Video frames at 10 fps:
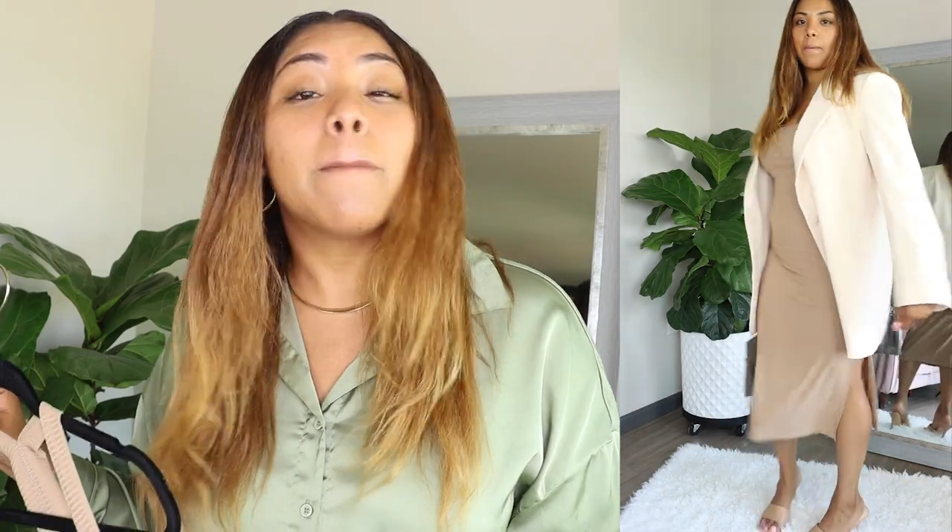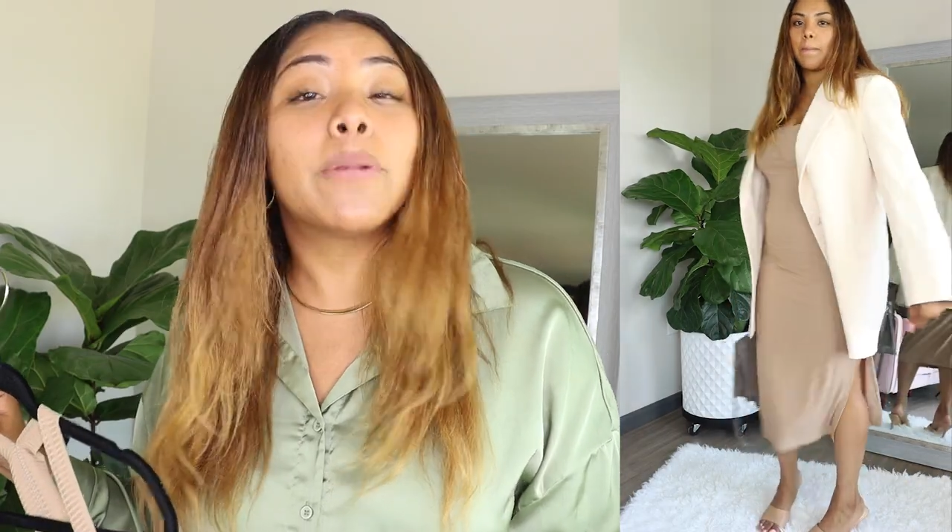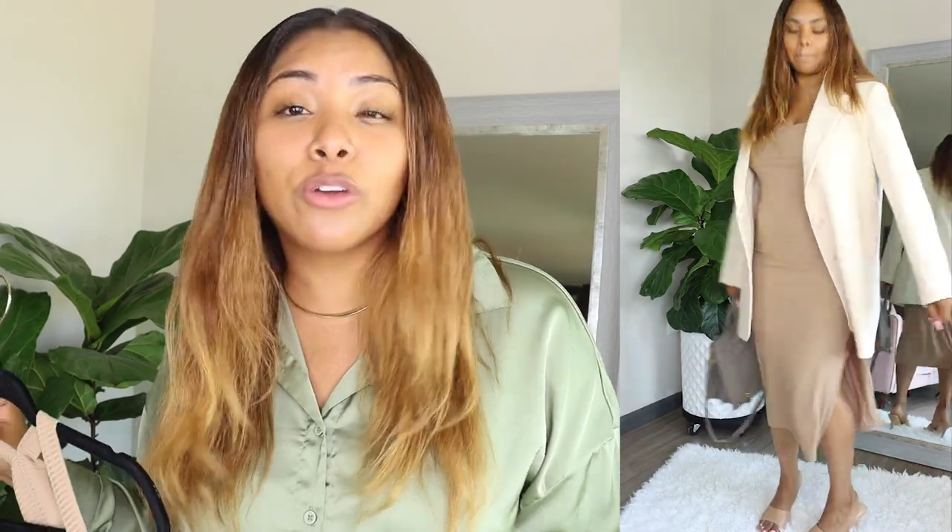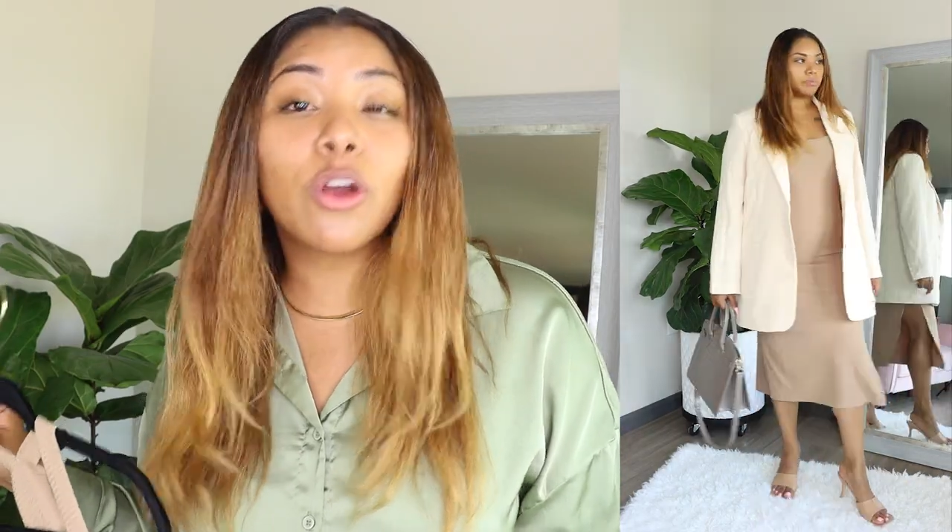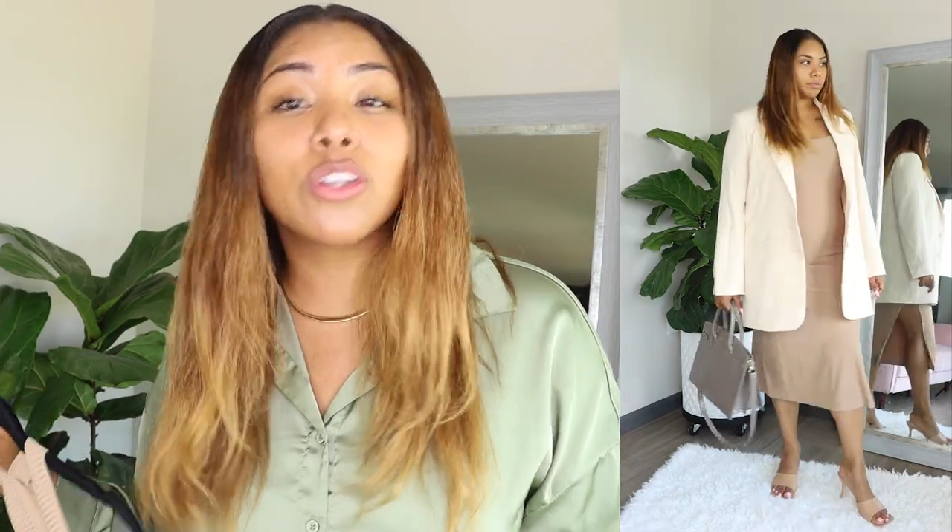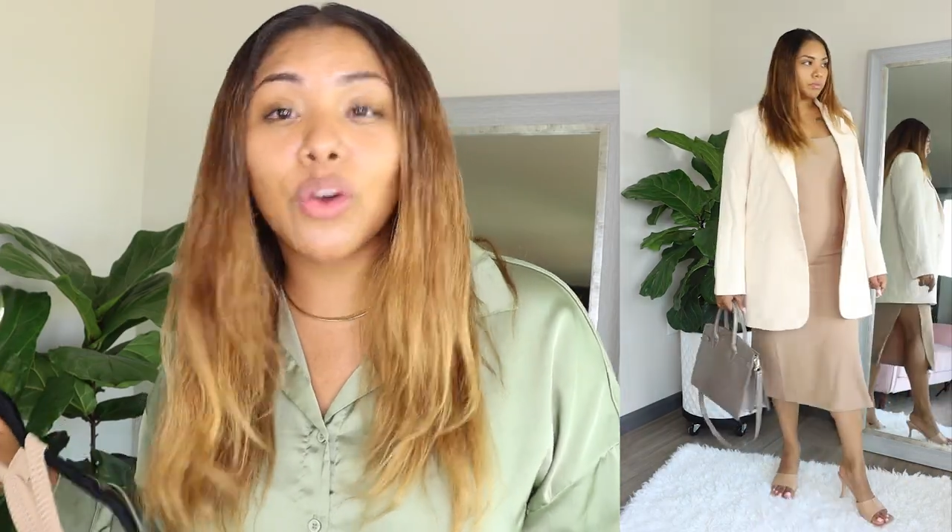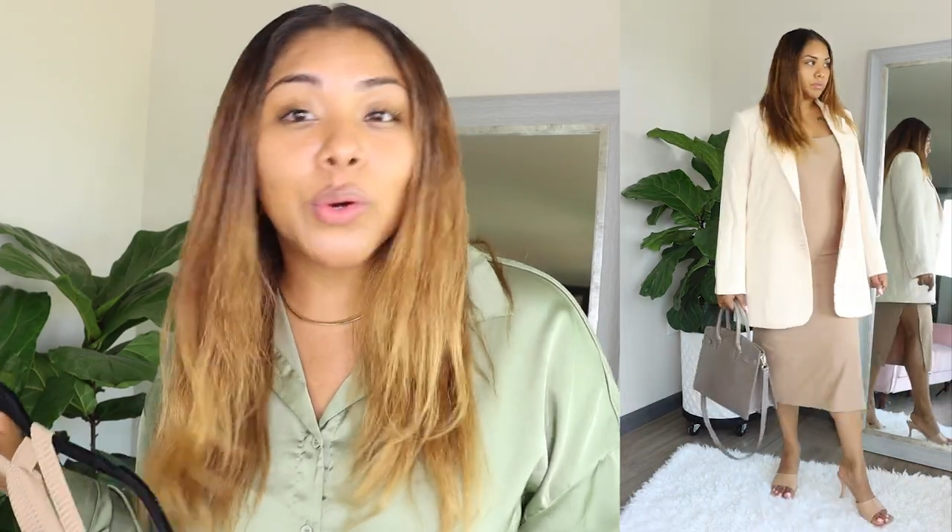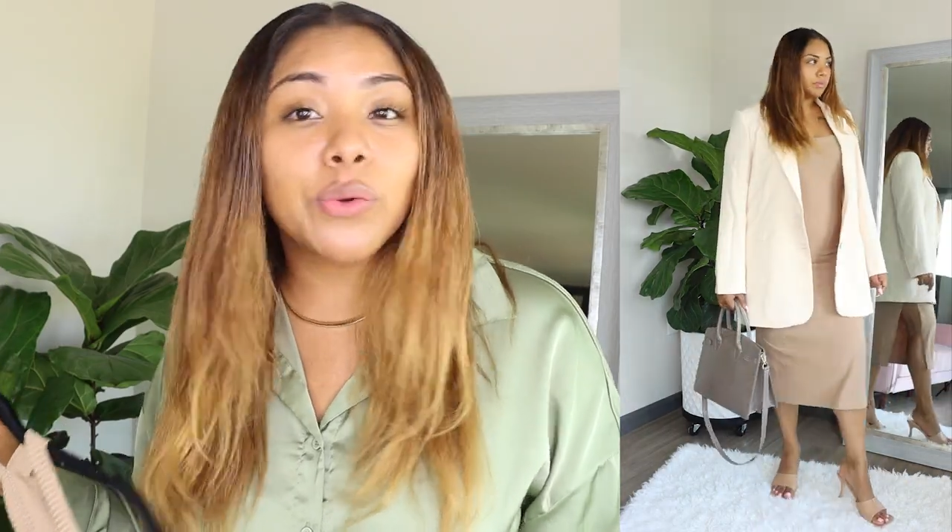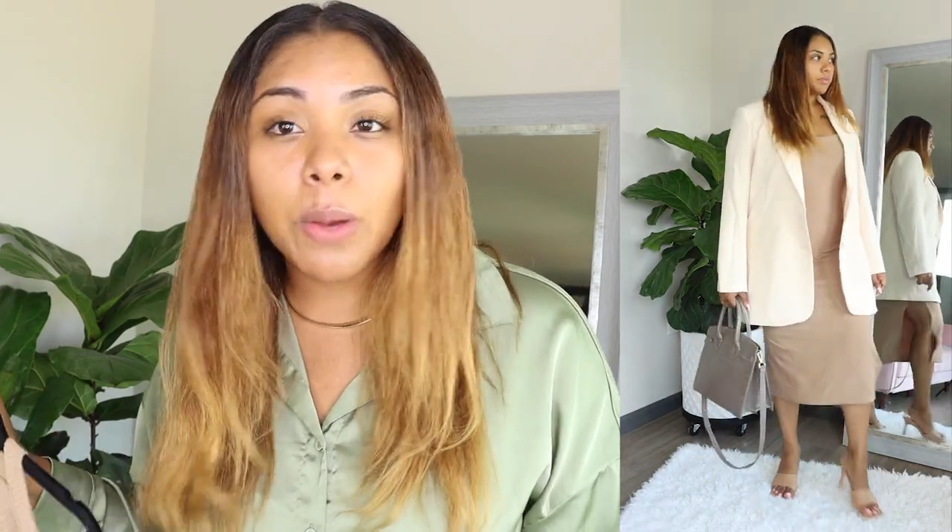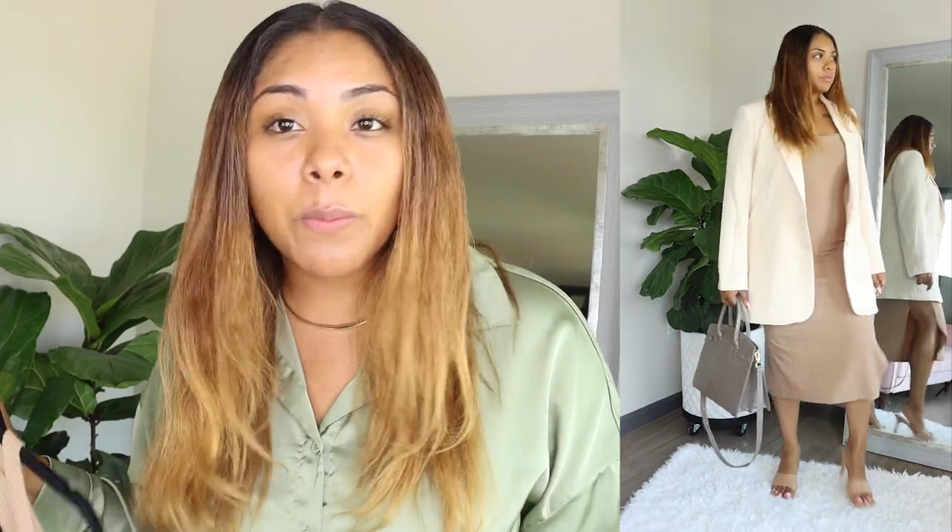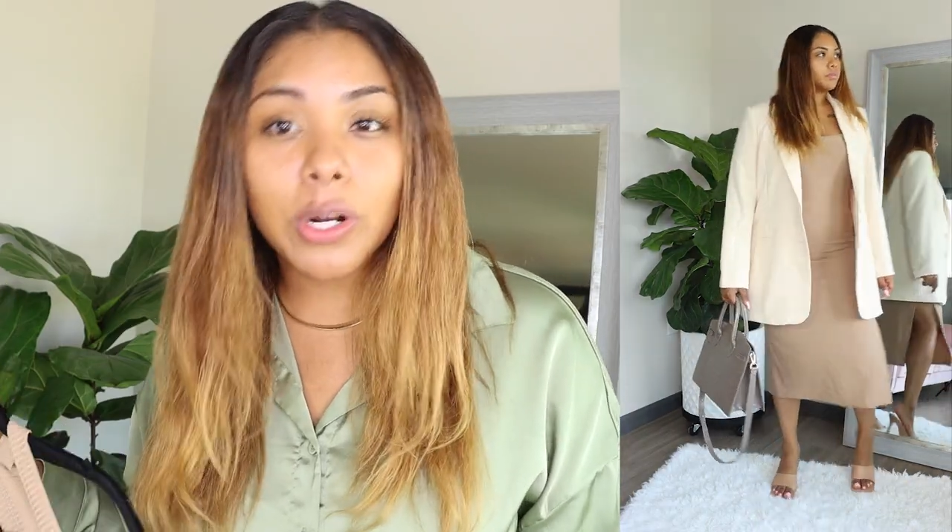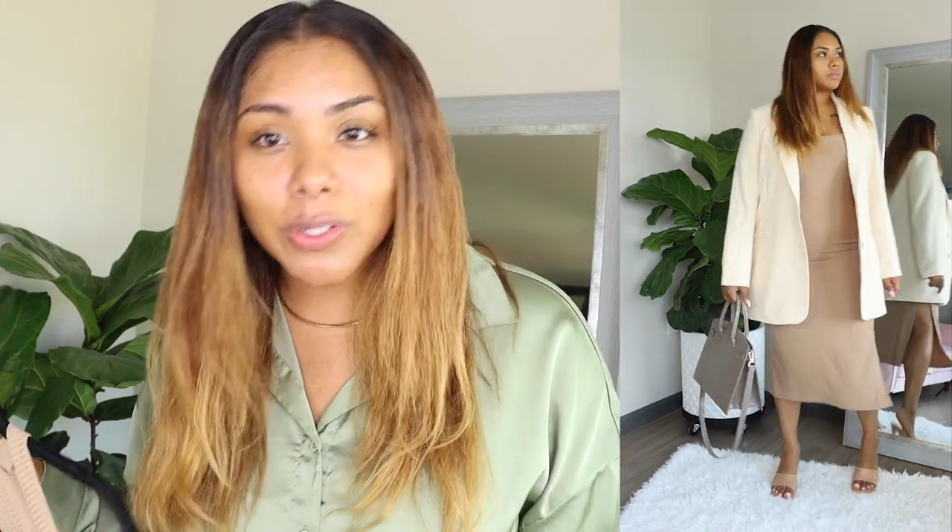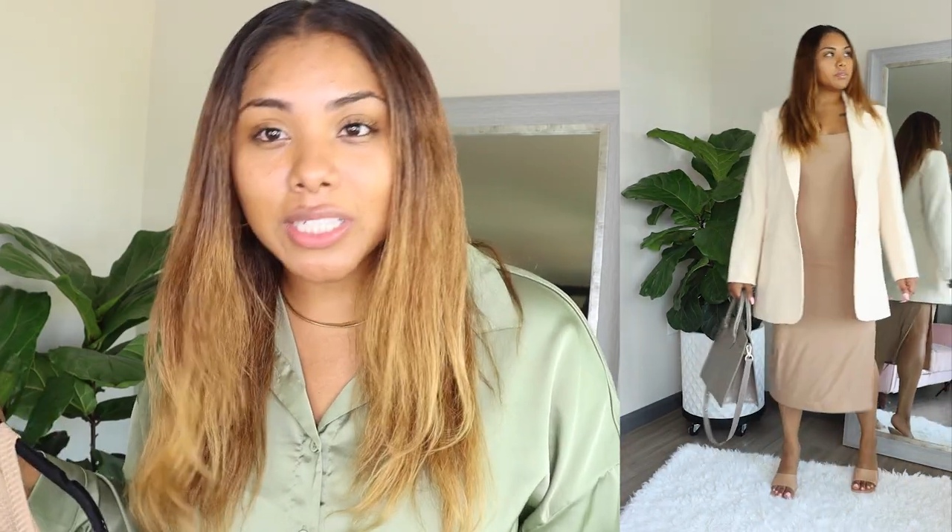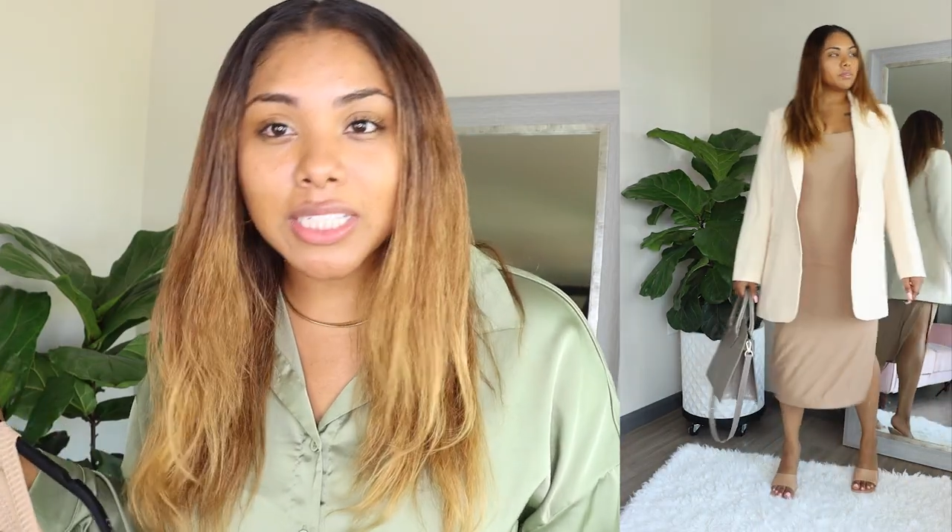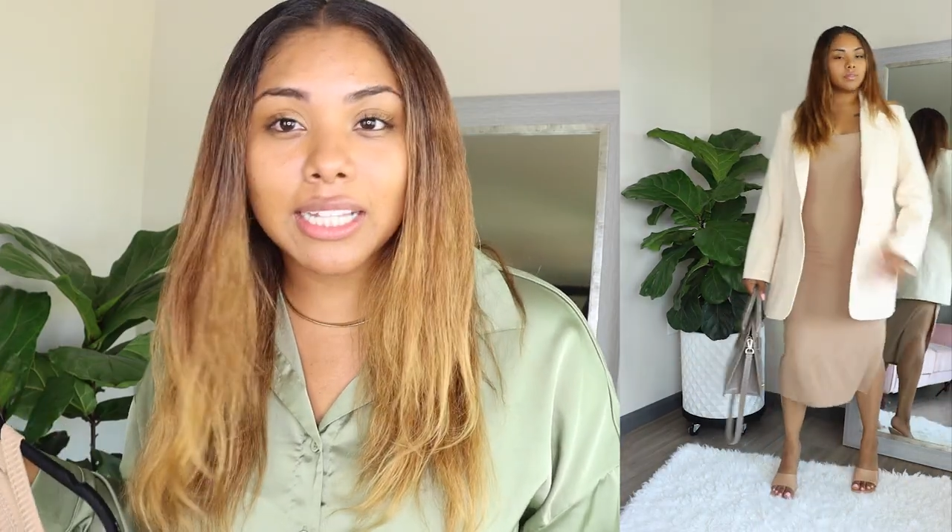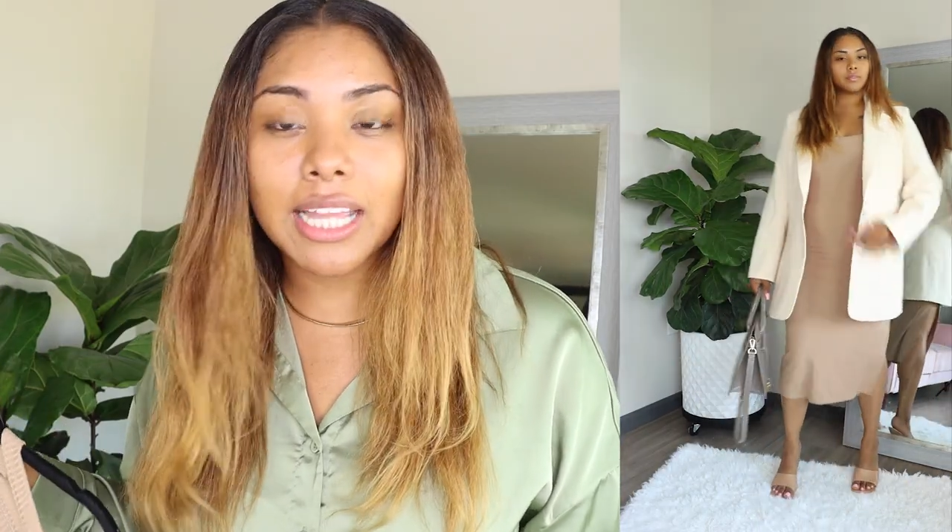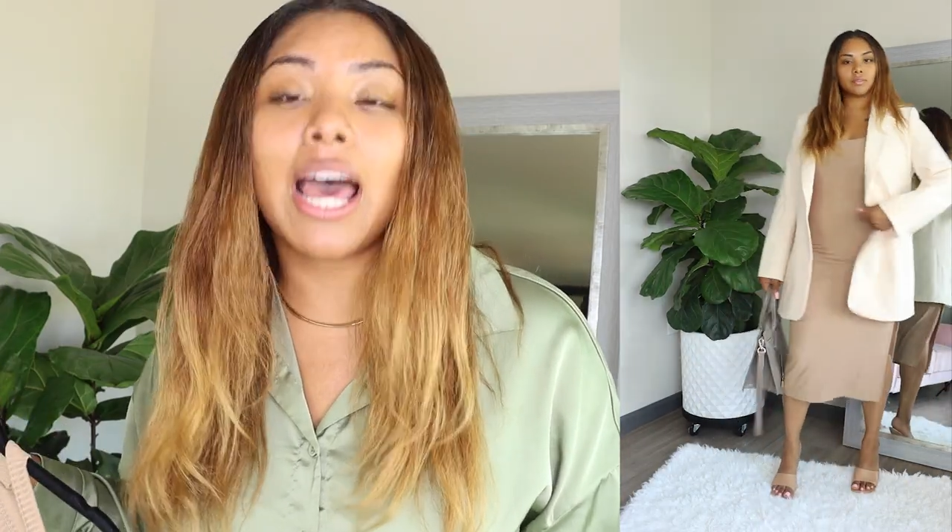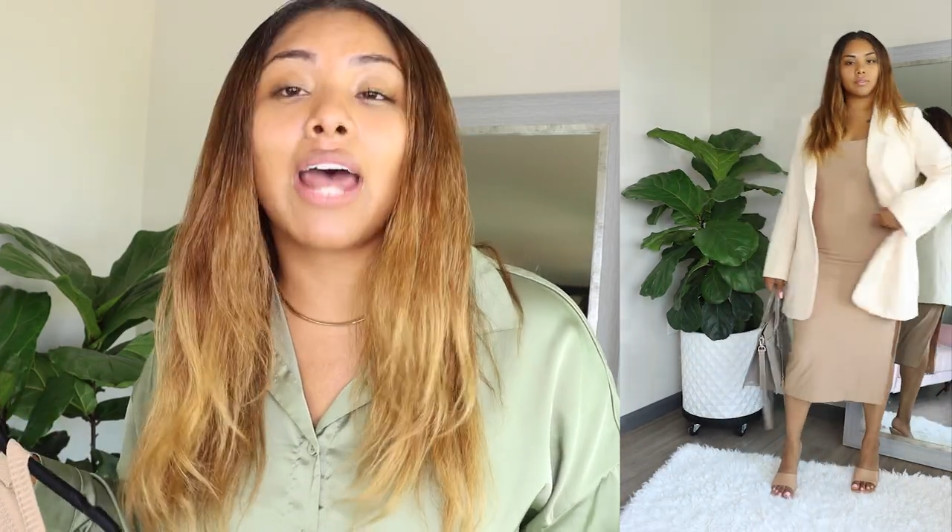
But your girl's going to go somewhere dressed like that.